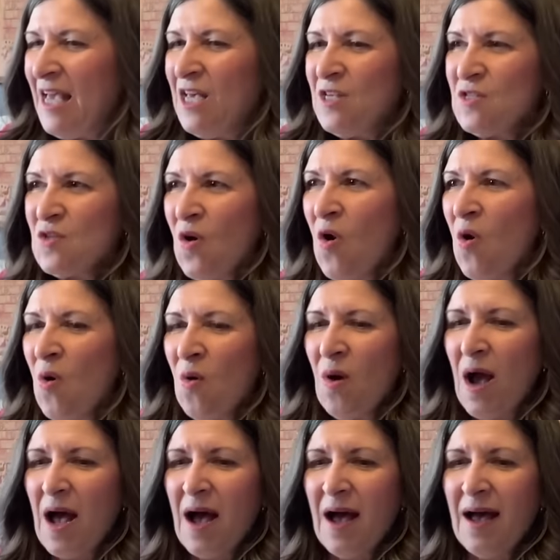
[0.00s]

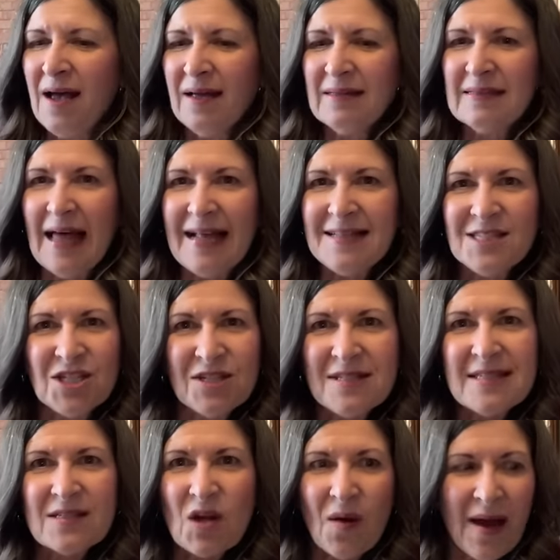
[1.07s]
So uh, let's
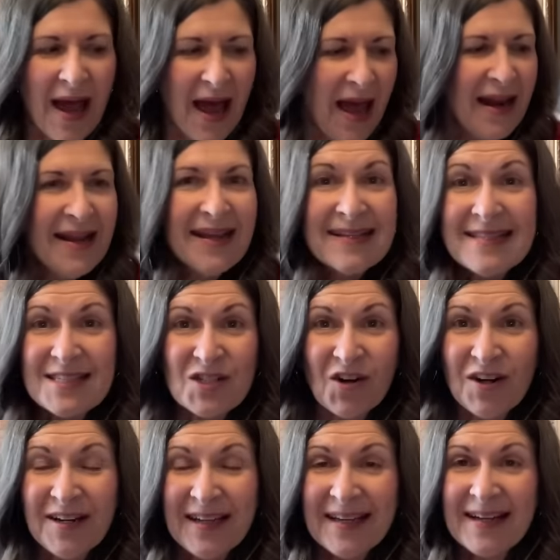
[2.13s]
just go ahead and get
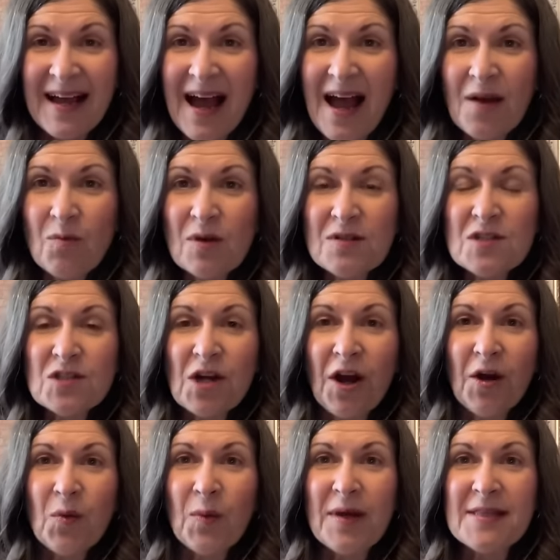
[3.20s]
started. I will
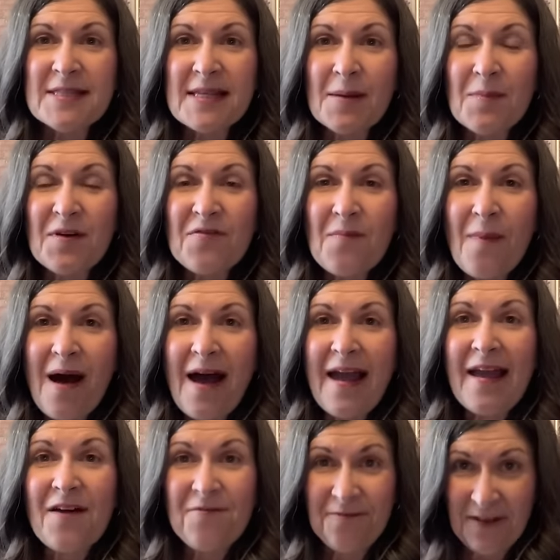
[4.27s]
start with some of
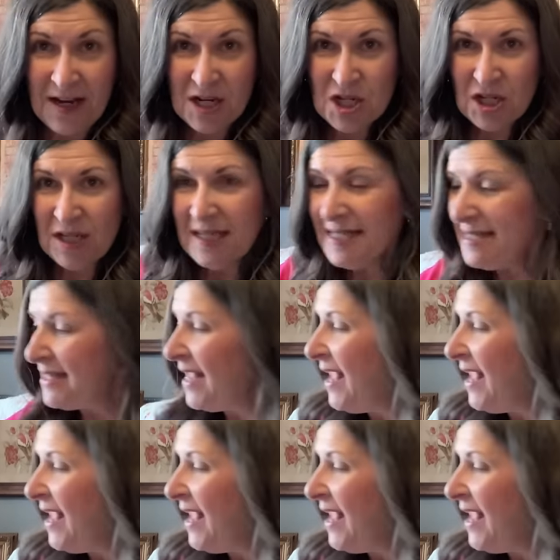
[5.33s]
my finishes.